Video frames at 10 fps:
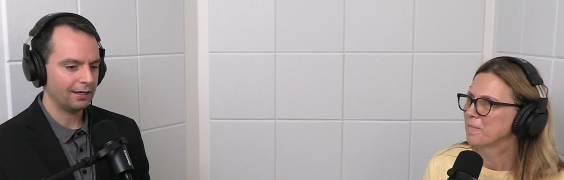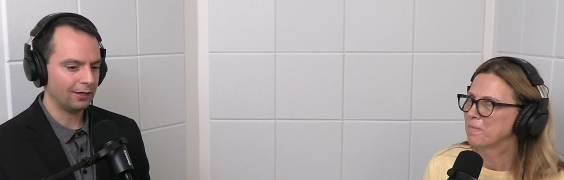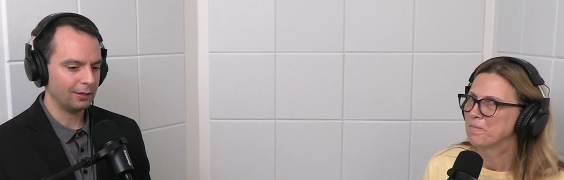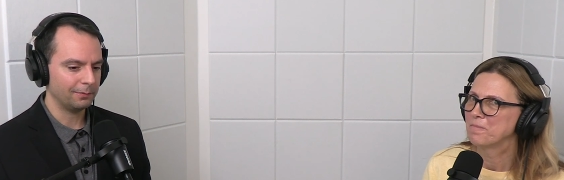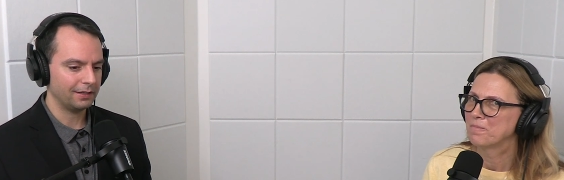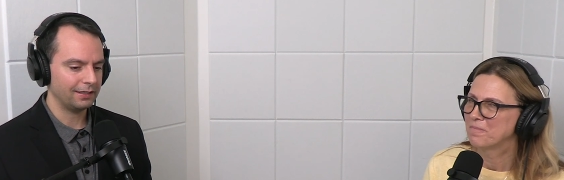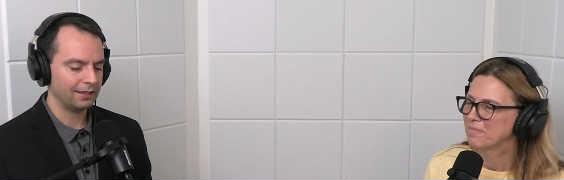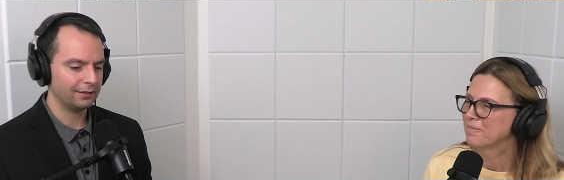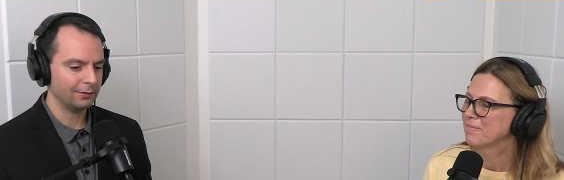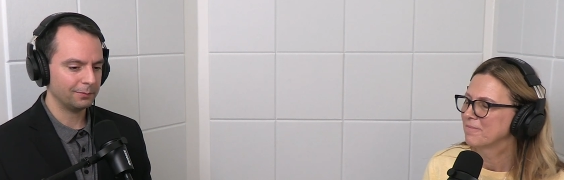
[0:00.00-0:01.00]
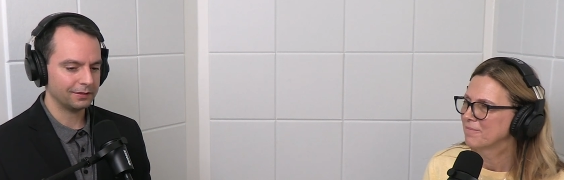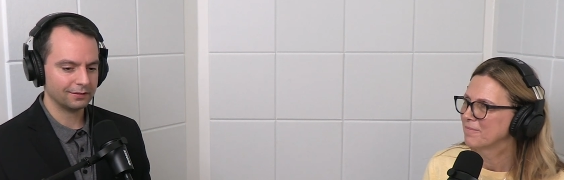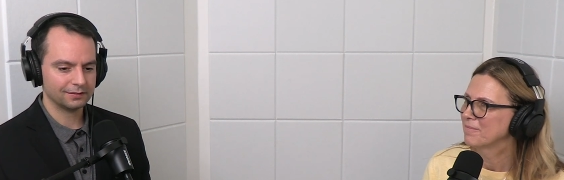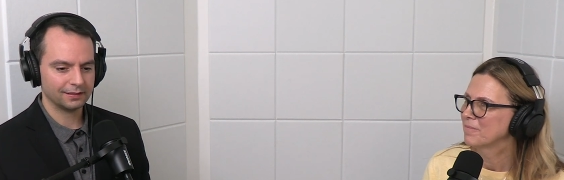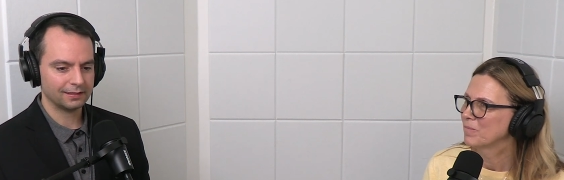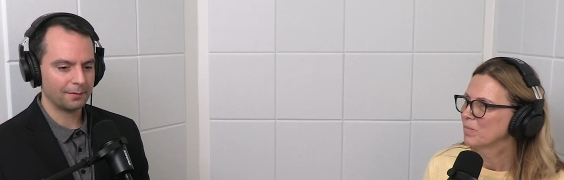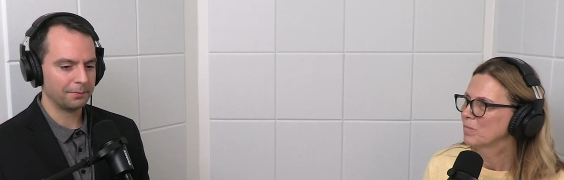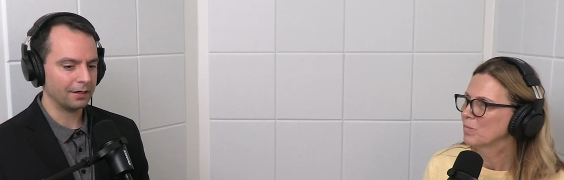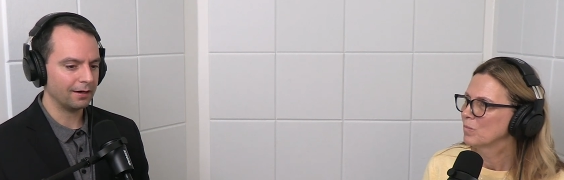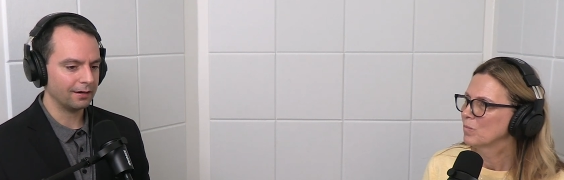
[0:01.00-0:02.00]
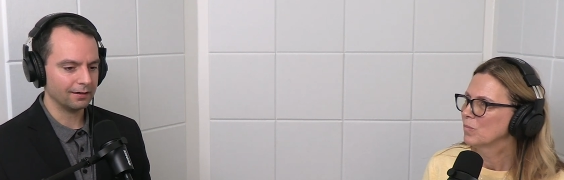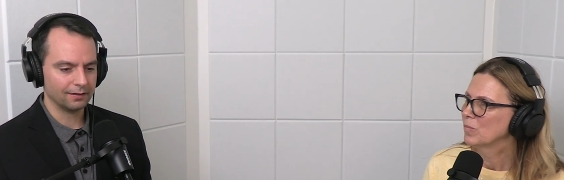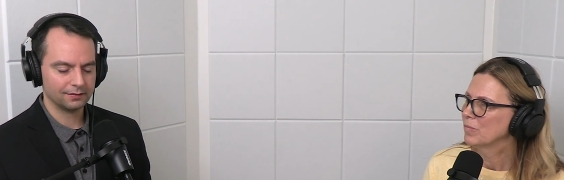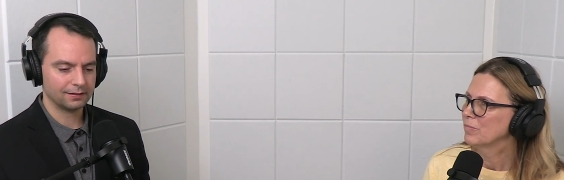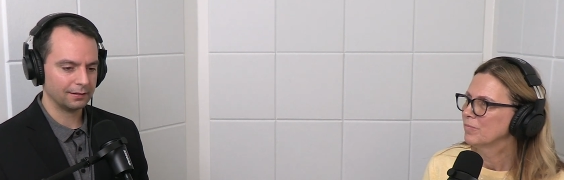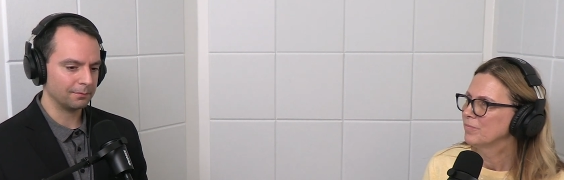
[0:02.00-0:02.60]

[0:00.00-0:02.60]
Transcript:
Speaker 1: Um, and I know, but there's like that barrier. It's like